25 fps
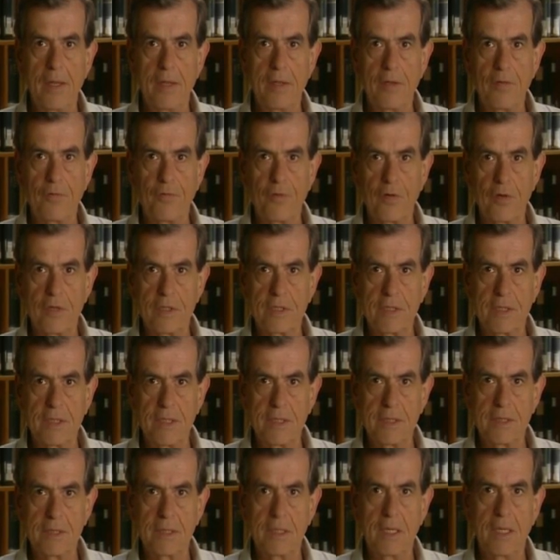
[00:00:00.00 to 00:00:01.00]
The first
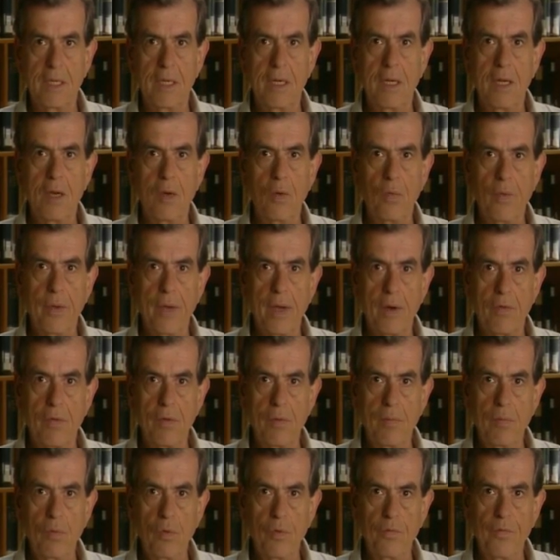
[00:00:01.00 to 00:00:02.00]
is, we are
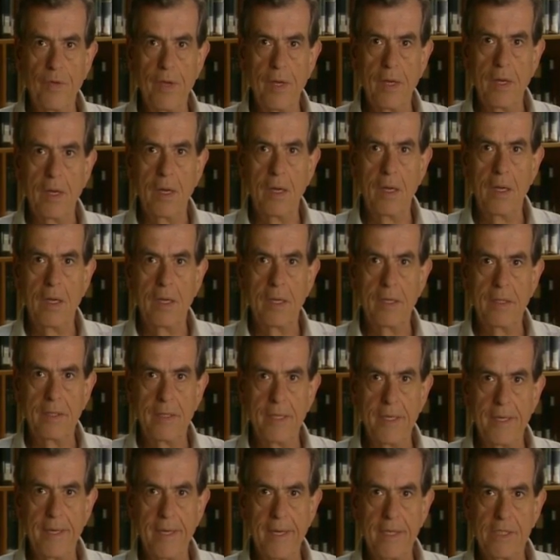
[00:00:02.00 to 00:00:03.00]
removing
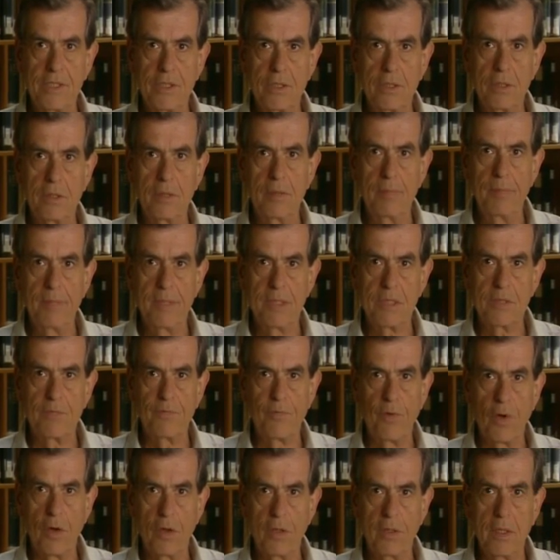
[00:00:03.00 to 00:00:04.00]
denatured,
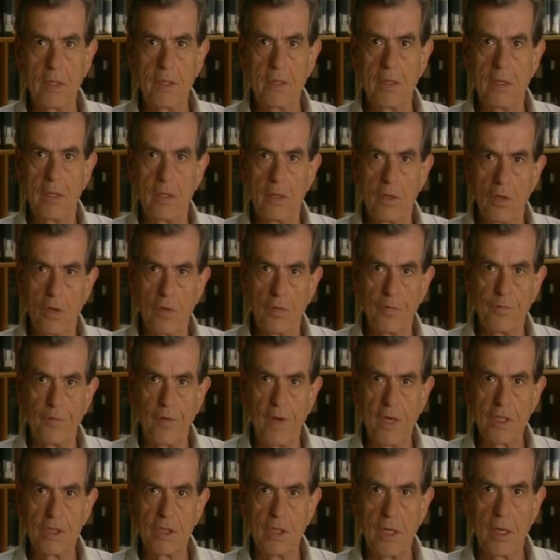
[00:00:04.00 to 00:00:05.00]
misfolded,
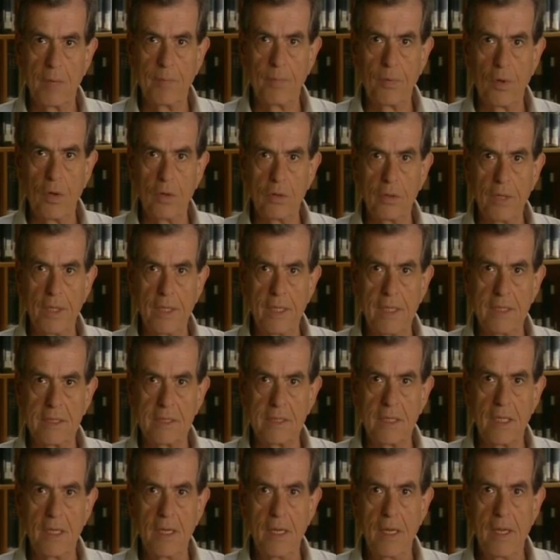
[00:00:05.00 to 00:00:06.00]
non-functional
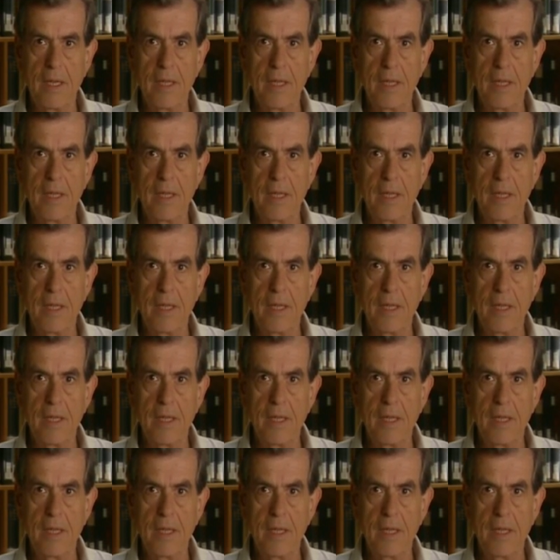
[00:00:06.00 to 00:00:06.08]
proteins,